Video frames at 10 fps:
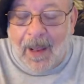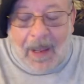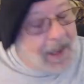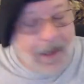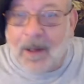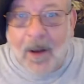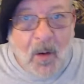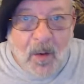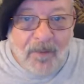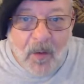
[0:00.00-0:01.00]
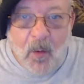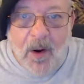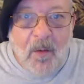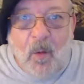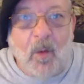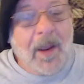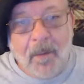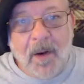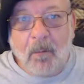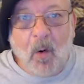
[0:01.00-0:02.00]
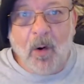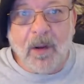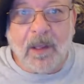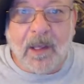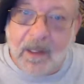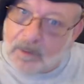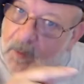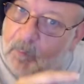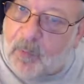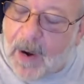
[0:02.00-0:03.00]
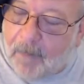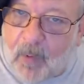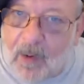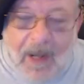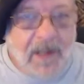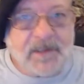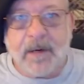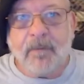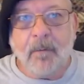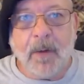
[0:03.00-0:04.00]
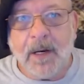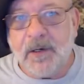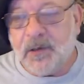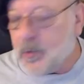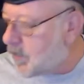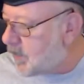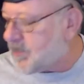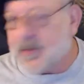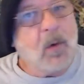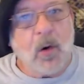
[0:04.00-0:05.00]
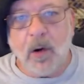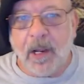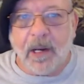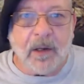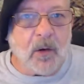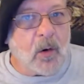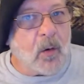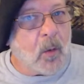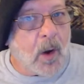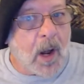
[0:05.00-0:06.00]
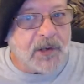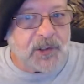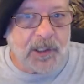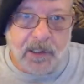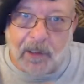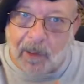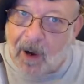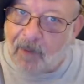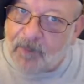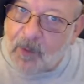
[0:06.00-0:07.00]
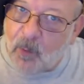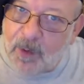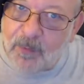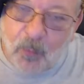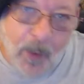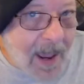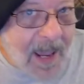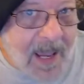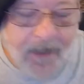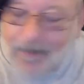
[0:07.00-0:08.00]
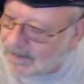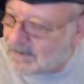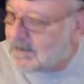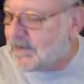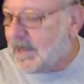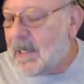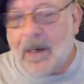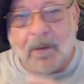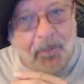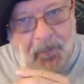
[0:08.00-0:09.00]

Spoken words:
Hello, everyone. Raymond Moore, Kilted Prepper. How's everybody doing this morning? You're watching Coffee with Ray. So,